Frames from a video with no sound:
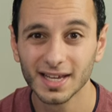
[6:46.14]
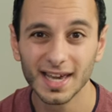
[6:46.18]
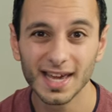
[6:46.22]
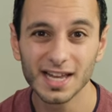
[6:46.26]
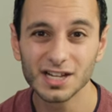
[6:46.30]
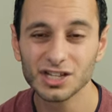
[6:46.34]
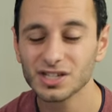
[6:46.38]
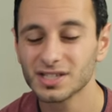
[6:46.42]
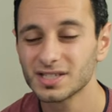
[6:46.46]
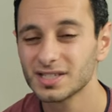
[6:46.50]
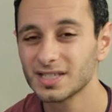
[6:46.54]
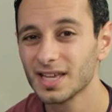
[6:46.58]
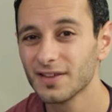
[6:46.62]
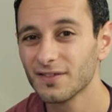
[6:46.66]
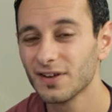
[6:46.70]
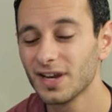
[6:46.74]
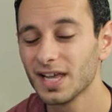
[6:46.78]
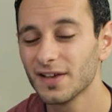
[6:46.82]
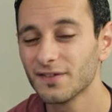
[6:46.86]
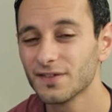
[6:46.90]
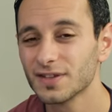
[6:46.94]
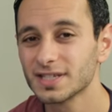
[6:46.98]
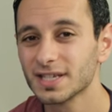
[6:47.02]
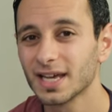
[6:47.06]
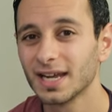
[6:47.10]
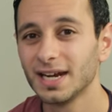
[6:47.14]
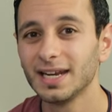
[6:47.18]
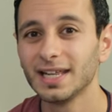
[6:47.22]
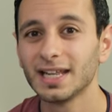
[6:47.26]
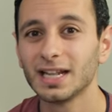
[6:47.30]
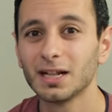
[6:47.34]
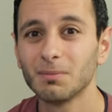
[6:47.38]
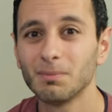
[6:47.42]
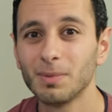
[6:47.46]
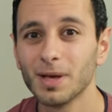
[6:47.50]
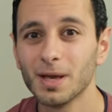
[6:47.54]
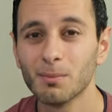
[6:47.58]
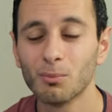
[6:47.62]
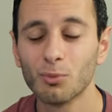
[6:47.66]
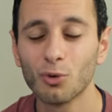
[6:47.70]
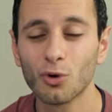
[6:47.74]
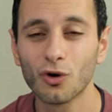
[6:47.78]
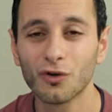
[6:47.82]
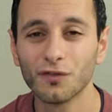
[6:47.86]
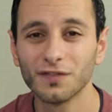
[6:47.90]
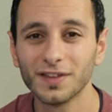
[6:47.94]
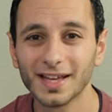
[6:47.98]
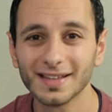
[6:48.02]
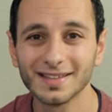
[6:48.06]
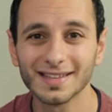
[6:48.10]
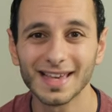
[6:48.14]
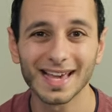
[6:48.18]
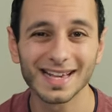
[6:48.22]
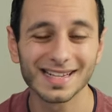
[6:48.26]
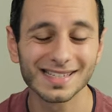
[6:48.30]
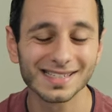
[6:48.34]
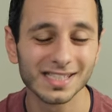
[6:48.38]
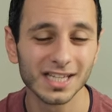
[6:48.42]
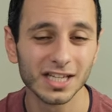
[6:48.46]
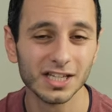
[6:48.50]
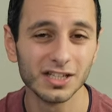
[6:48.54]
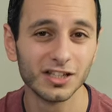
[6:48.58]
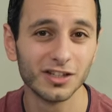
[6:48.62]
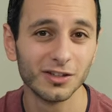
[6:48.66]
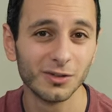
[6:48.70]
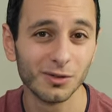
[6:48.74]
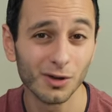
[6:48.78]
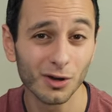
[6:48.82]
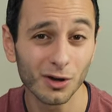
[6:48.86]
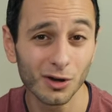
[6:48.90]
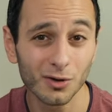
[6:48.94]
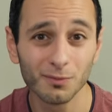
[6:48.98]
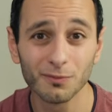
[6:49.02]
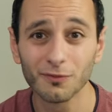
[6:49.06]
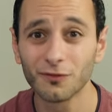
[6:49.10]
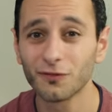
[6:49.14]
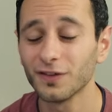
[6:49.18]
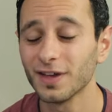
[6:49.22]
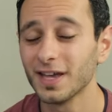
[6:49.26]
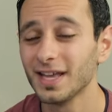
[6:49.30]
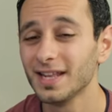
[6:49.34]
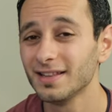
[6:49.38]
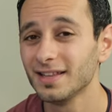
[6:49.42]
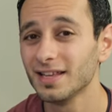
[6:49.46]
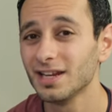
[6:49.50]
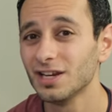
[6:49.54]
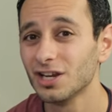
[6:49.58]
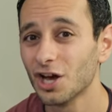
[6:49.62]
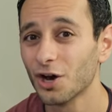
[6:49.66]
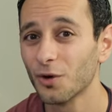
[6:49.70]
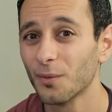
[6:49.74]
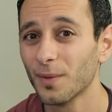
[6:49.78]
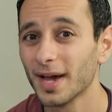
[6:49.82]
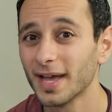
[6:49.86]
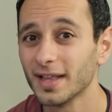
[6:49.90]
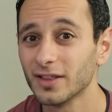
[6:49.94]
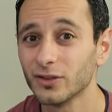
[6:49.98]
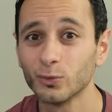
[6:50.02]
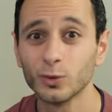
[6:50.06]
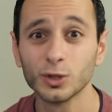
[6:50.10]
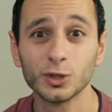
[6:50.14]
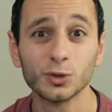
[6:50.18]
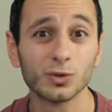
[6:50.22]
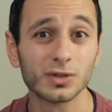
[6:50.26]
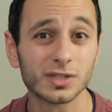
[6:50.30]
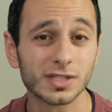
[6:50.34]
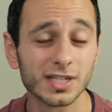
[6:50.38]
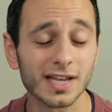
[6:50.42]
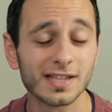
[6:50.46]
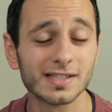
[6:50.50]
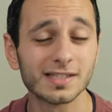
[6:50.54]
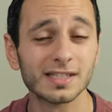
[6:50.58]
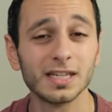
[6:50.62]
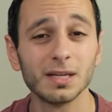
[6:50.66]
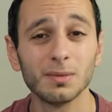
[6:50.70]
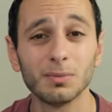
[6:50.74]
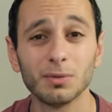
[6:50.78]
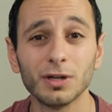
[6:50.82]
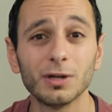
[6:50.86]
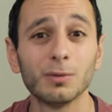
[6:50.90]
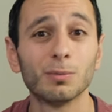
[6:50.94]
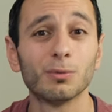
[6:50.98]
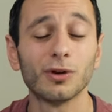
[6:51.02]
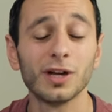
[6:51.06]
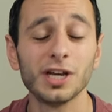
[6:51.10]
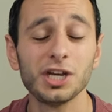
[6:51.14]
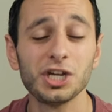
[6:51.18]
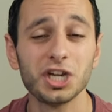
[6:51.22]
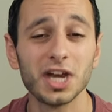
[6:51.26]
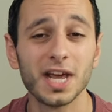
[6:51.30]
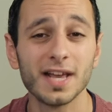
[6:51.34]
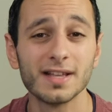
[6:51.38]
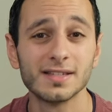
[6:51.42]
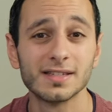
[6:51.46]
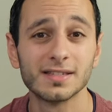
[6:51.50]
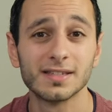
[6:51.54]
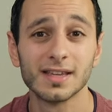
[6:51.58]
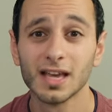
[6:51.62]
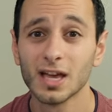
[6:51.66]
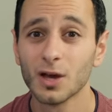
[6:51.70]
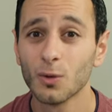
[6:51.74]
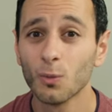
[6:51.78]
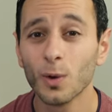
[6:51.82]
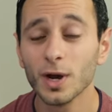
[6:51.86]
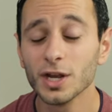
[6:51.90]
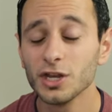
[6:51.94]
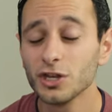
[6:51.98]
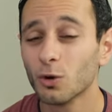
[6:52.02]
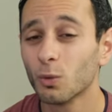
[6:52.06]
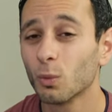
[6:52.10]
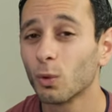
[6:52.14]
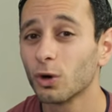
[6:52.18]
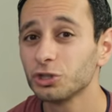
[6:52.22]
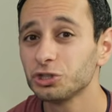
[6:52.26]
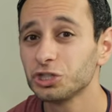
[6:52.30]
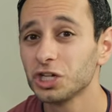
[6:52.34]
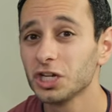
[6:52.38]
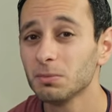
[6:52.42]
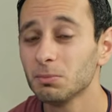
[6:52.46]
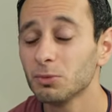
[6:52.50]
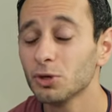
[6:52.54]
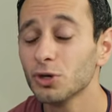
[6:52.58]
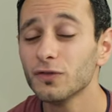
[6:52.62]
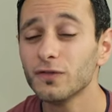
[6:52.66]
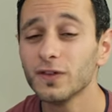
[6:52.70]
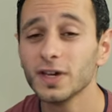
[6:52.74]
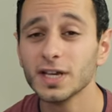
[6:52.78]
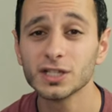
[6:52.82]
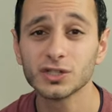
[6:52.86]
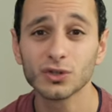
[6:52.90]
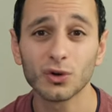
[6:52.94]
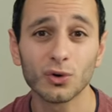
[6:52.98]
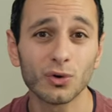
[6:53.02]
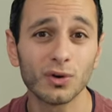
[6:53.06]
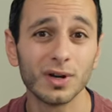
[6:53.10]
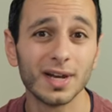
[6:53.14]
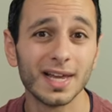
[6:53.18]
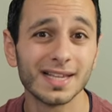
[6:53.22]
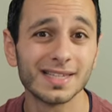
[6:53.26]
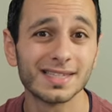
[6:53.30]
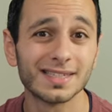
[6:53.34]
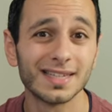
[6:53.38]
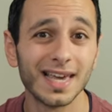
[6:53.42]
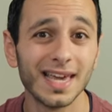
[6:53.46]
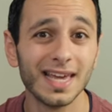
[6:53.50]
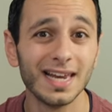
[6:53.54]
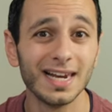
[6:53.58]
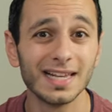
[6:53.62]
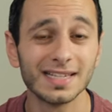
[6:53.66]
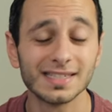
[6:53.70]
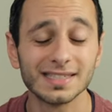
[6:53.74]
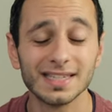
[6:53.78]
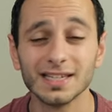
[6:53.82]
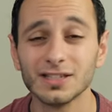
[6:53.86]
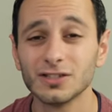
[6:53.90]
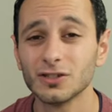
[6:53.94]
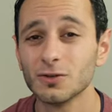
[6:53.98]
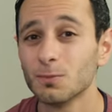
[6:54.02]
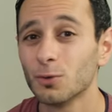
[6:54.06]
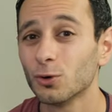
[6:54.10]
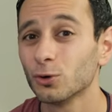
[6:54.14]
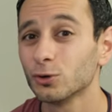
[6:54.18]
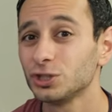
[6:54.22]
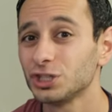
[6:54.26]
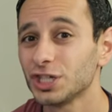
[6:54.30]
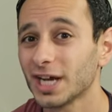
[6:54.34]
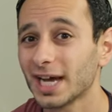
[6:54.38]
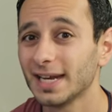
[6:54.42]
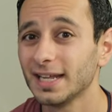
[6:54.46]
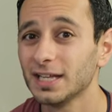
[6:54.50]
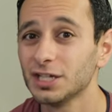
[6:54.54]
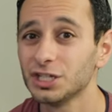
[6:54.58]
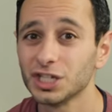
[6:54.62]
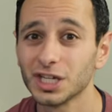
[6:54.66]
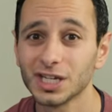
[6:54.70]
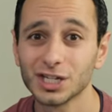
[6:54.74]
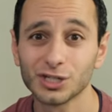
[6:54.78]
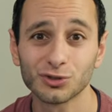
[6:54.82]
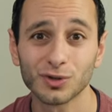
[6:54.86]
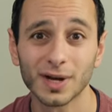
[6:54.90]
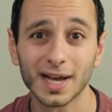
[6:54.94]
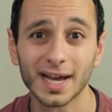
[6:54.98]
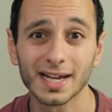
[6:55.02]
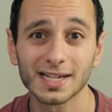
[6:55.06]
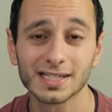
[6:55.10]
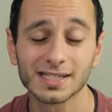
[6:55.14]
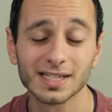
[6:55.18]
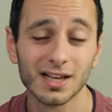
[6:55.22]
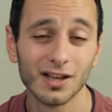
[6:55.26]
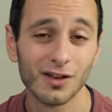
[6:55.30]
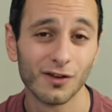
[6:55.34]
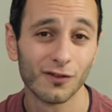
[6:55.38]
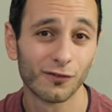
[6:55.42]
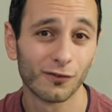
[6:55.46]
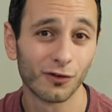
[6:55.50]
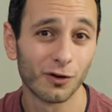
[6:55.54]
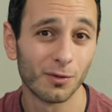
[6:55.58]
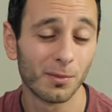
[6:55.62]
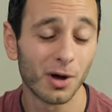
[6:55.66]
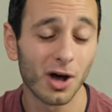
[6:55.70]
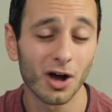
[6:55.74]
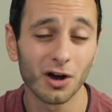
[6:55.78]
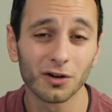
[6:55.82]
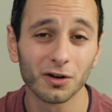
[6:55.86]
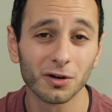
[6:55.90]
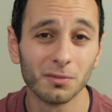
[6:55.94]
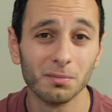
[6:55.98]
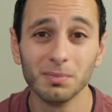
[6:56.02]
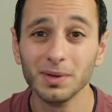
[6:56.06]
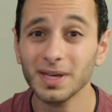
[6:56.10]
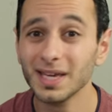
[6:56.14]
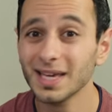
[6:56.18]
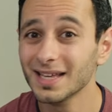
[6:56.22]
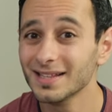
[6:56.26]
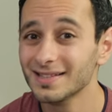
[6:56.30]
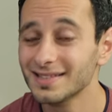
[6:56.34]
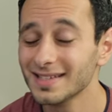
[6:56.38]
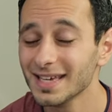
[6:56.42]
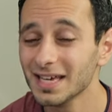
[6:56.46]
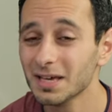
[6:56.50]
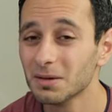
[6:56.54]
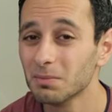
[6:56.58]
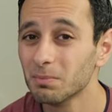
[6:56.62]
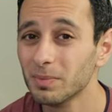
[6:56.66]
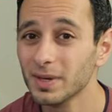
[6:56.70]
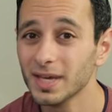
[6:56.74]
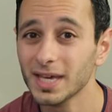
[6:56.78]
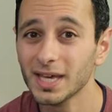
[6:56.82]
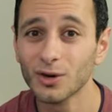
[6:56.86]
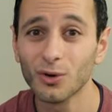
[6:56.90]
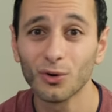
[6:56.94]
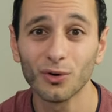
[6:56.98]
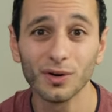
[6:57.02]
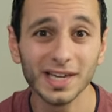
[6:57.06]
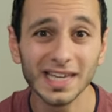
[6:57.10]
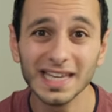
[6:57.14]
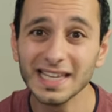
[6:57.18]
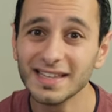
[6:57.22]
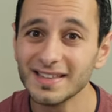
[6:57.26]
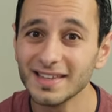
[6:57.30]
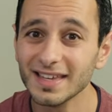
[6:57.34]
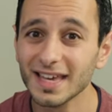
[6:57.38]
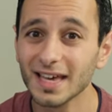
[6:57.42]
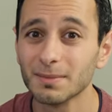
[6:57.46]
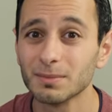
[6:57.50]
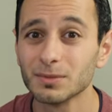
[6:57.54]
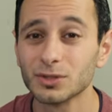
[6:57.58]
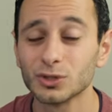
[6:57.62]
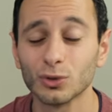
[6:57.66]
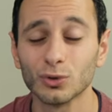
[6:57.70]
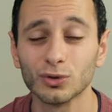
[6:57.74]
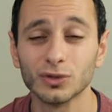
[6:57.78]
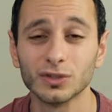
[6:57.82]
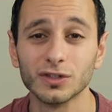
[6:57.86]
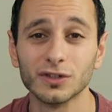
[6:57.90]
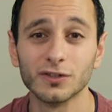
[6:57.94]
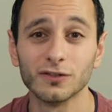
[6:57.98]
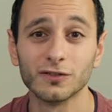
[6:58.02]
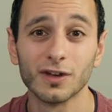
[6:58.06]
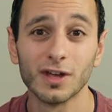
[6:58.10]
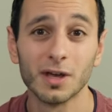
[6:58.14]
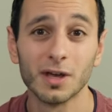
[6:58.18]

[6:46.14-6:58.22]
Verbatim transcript: it just delivers a little bit more of that extended oomph in the low end, which will certainly be appreciated when you're watching movies or let's say listening to more challenging tracks from R&B, D&B or EDM sort of